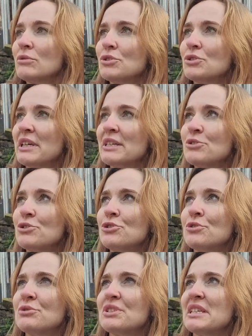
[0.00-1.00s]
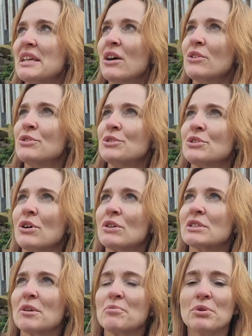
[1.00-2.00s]
To introduce the other
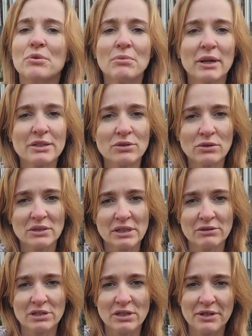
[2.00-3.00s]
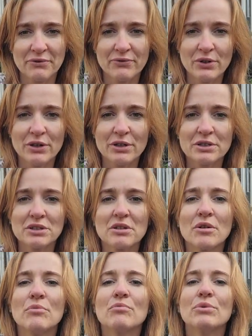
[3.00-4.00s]
dogs, I put my dogs outside first,
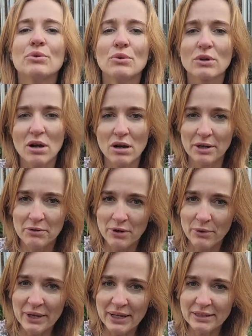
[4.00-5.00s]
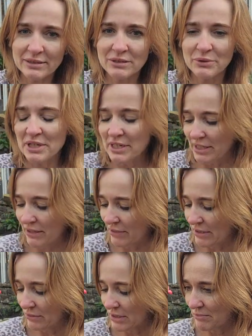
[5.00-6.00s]
brought Cairo in so he could have a
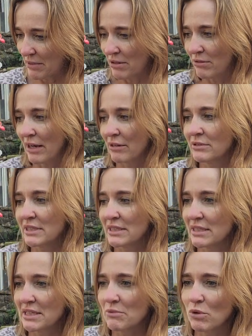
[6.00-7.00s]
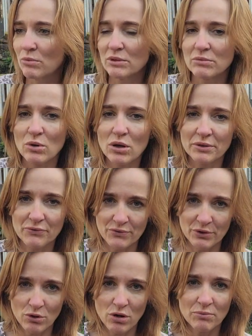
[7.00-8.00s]
little smell around and see what was what and
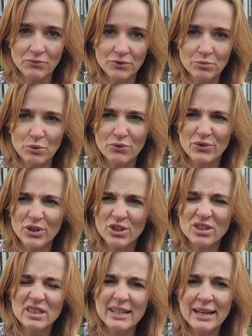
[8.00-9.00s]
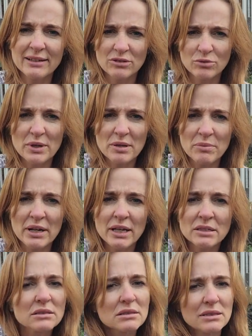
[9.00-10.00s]
feel comfortable for a good 10-20
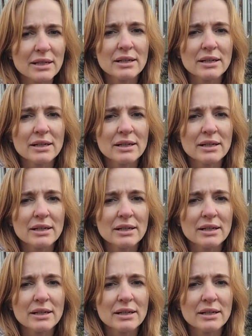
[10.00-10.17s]
minutes.